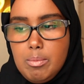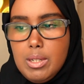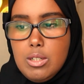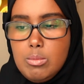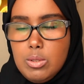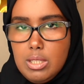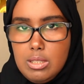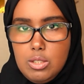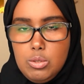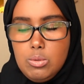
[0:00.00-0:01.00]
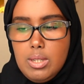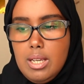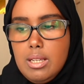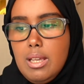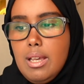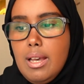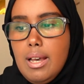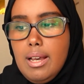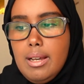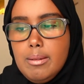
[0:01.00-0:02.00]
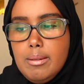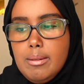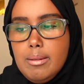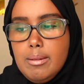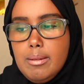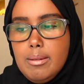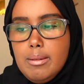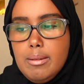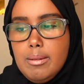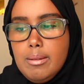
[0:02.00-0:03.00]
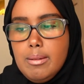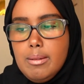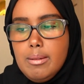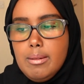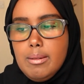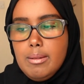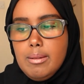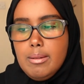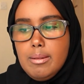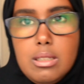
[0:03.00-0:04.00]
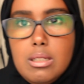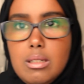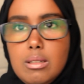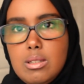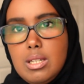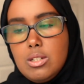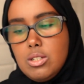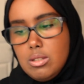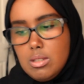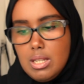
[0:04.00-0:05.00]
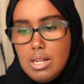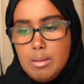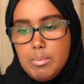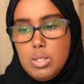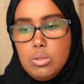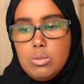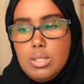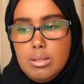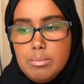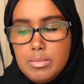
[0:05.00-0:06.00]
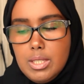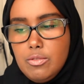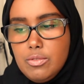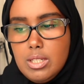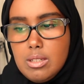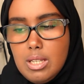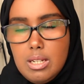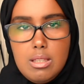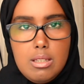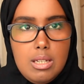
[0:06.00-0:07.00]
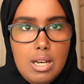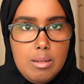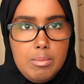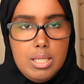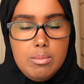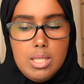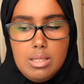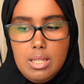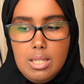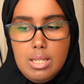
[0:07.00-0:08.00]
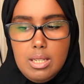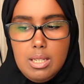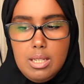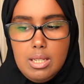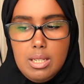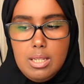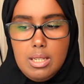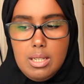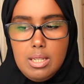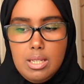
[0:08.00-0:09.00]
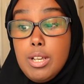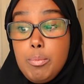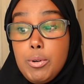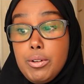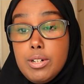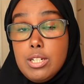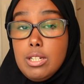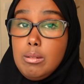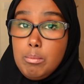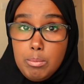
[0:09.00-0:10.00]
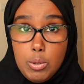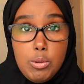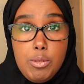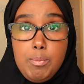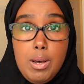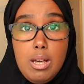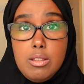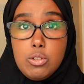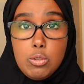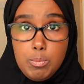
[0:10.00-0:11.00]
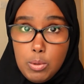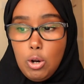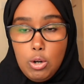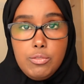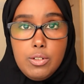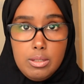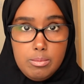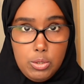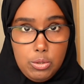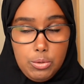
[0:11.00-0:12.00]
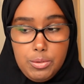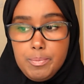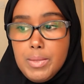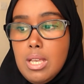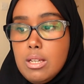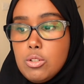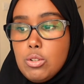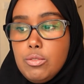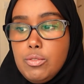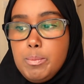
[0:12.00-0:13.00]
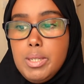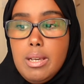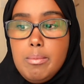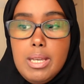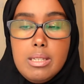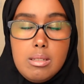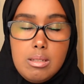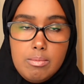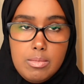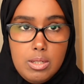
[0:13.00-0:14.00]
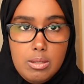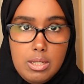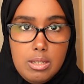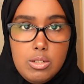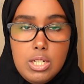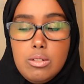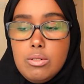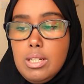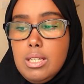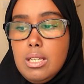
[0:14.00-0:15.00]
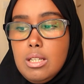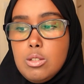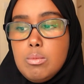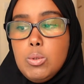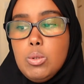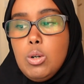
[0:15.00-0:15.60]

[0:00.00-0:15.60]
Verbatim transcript: applicable in the U K. Um, again, correct me, guys. Comment in the sections and let me know um, if there's anything that I made mistake. In terms of career progression, both paths offer growth. So for B M S, Uh, generally it's more